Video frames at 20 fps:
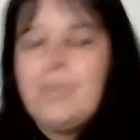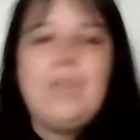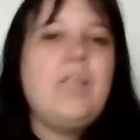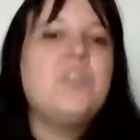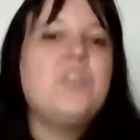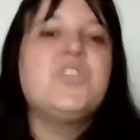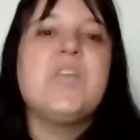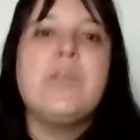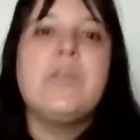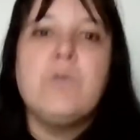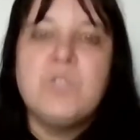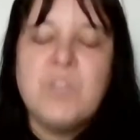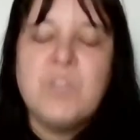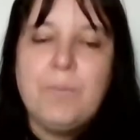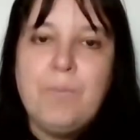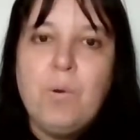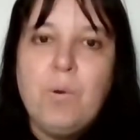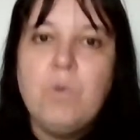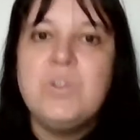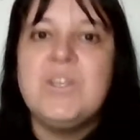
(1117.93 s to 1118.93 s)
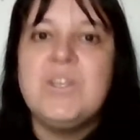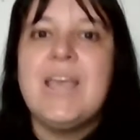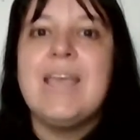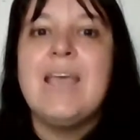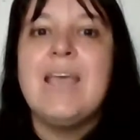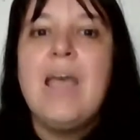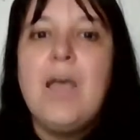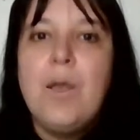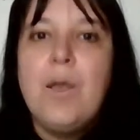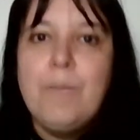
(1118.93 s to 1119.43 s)
So you're
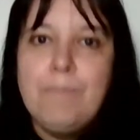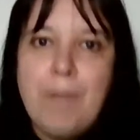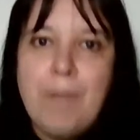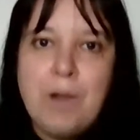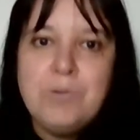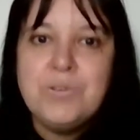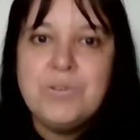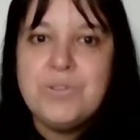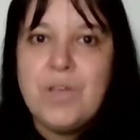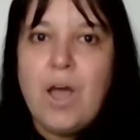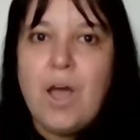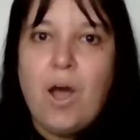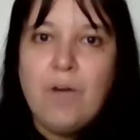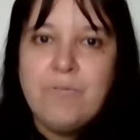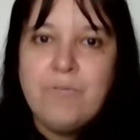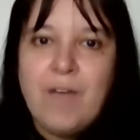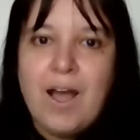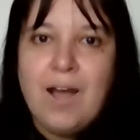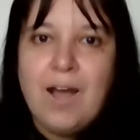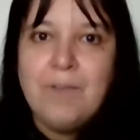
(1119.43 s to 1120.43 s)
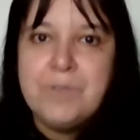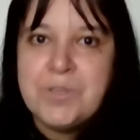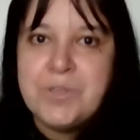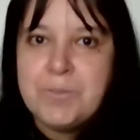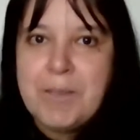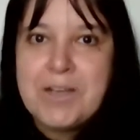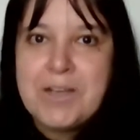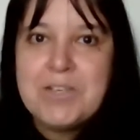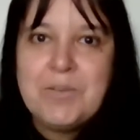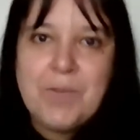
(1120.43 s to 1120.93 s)
supporting both of our
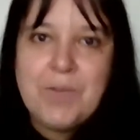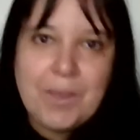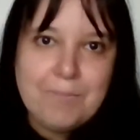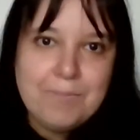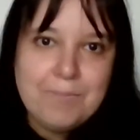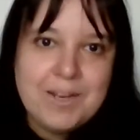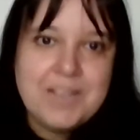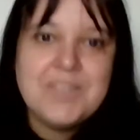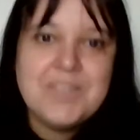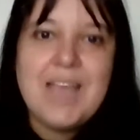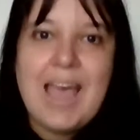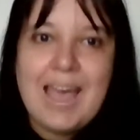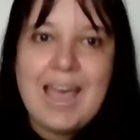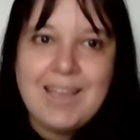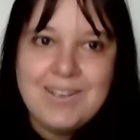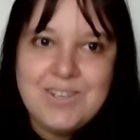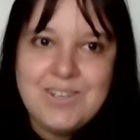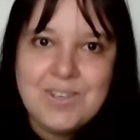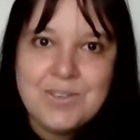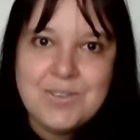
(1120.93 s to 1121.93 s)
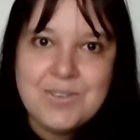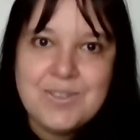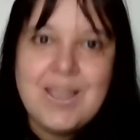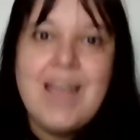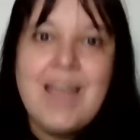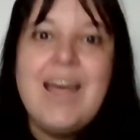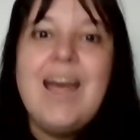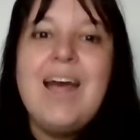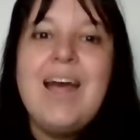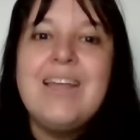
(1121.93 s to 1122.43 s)
respective companies' actors.
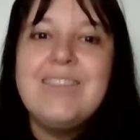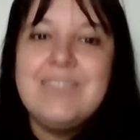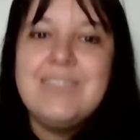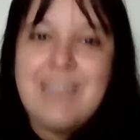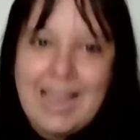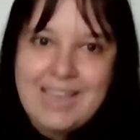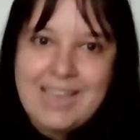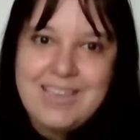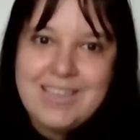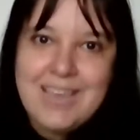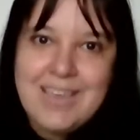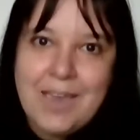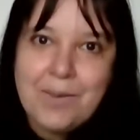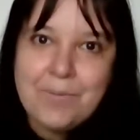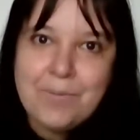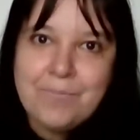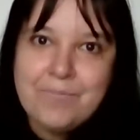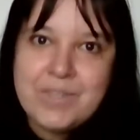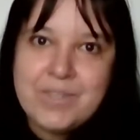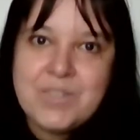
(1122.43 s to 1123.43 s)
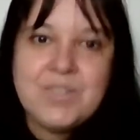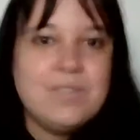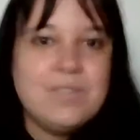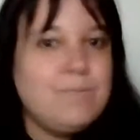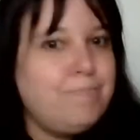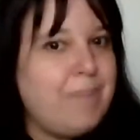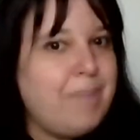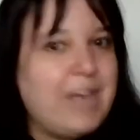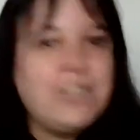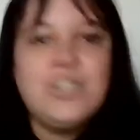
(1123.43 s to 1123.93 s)
Thank you,
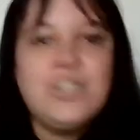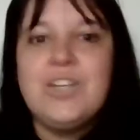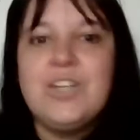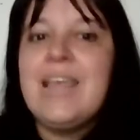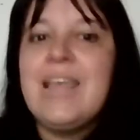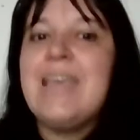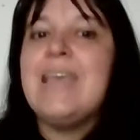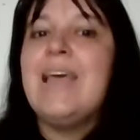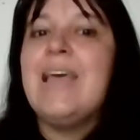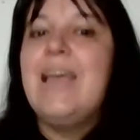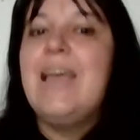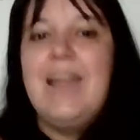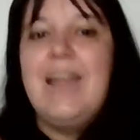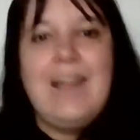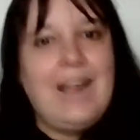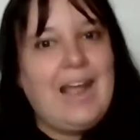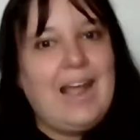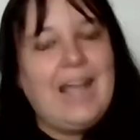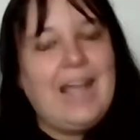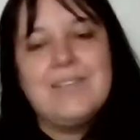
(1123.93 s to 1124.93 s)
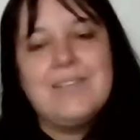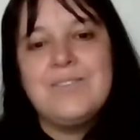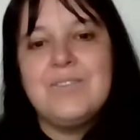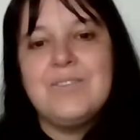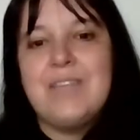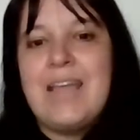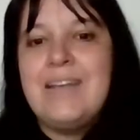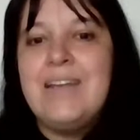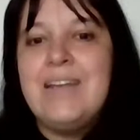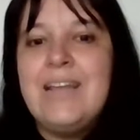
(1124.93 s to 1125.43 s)
especially as
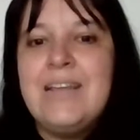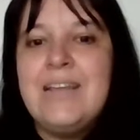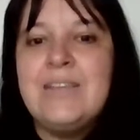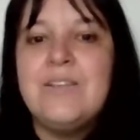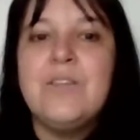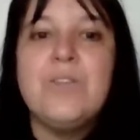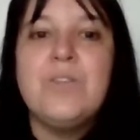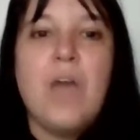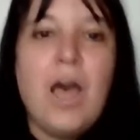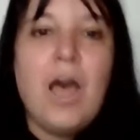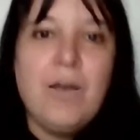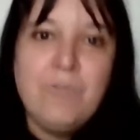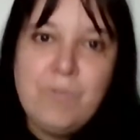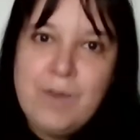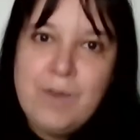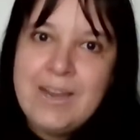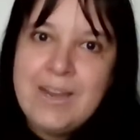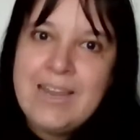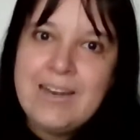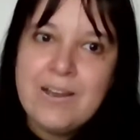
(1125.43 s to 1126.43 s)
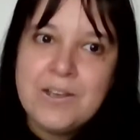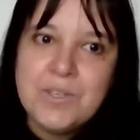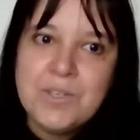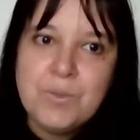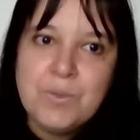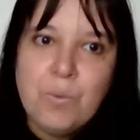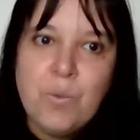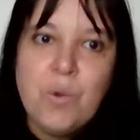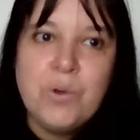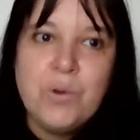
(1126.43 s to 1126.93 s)
they need a really
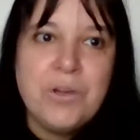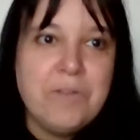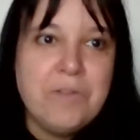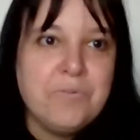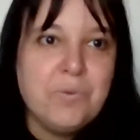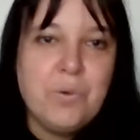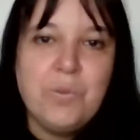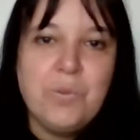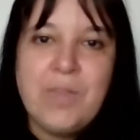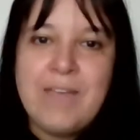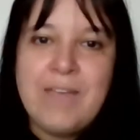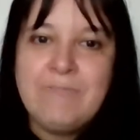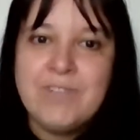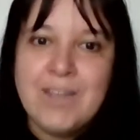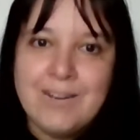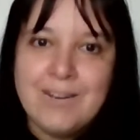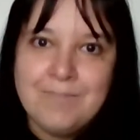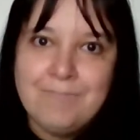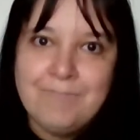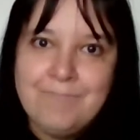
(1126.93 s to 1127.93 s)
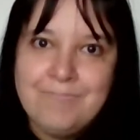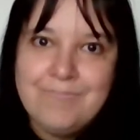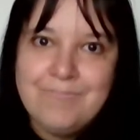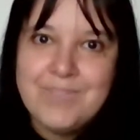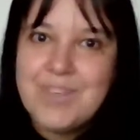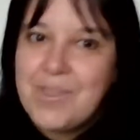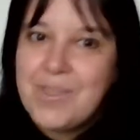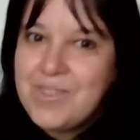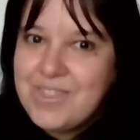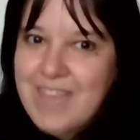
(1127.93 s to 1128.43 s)
nice reward after all they've done.
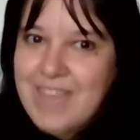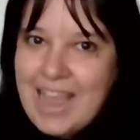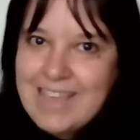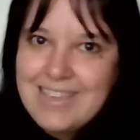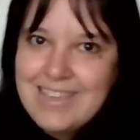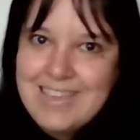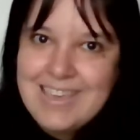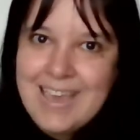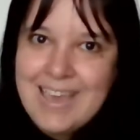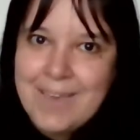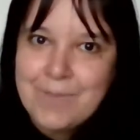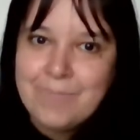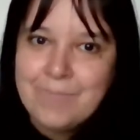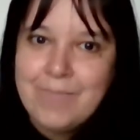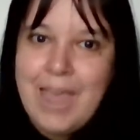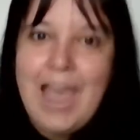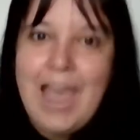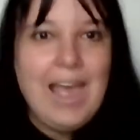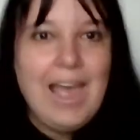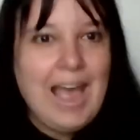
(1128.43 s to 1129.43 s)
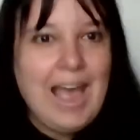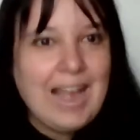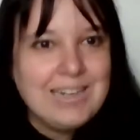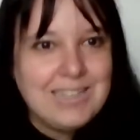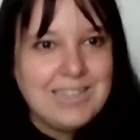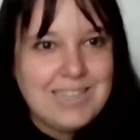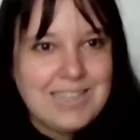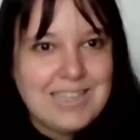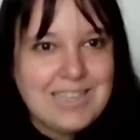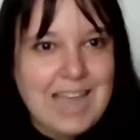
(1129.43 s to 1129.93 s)
So thank you.
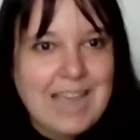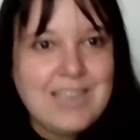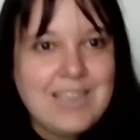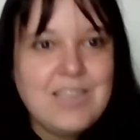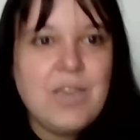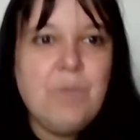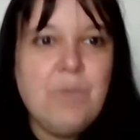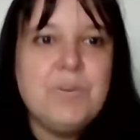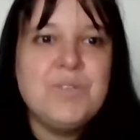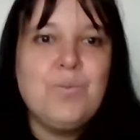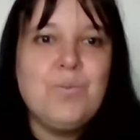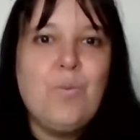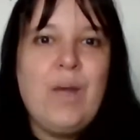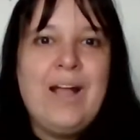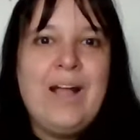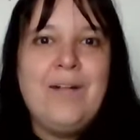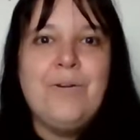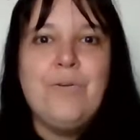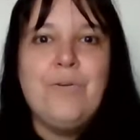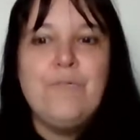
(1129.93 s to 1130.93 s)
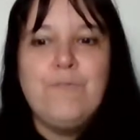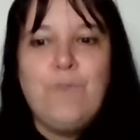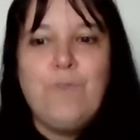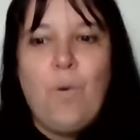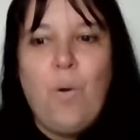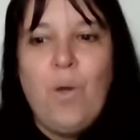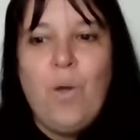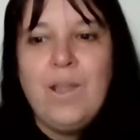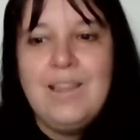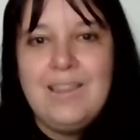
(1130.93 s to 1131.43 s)
And thank you as well
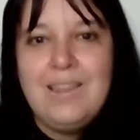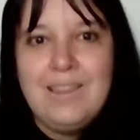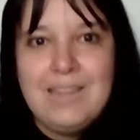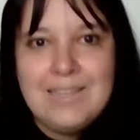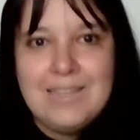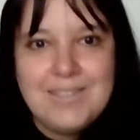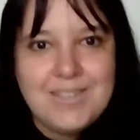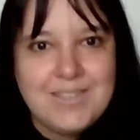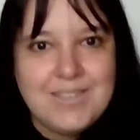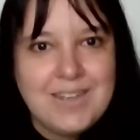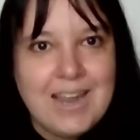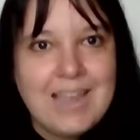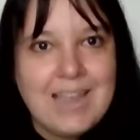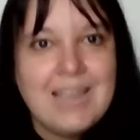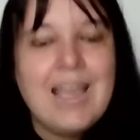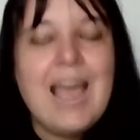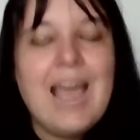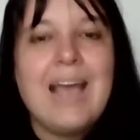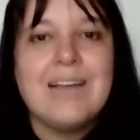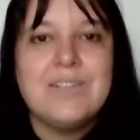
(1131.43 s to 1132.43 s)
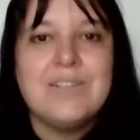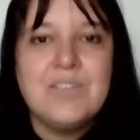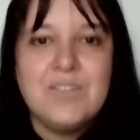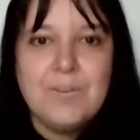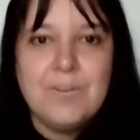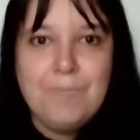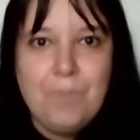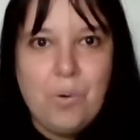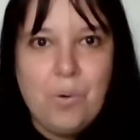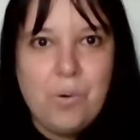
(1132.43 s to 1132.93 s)
for listening and
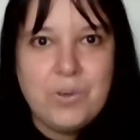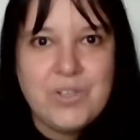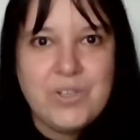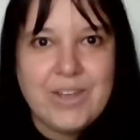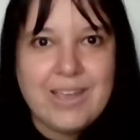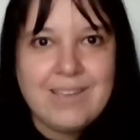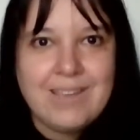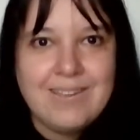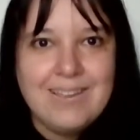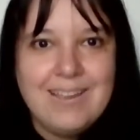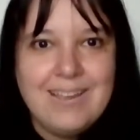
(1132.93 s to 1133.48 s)
supporting.